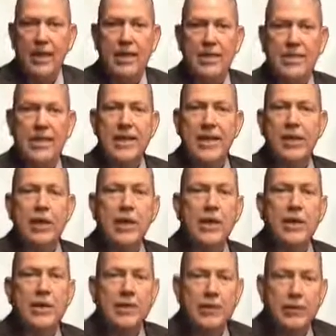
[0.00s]
Let's take a look
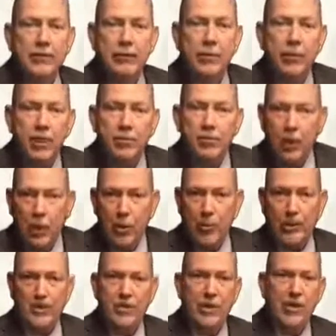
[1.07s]
at the different
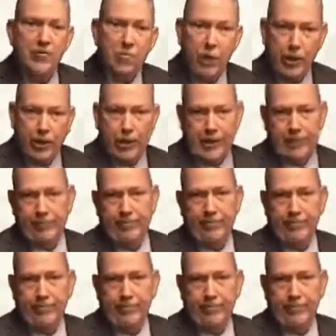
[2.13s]
components of marketing.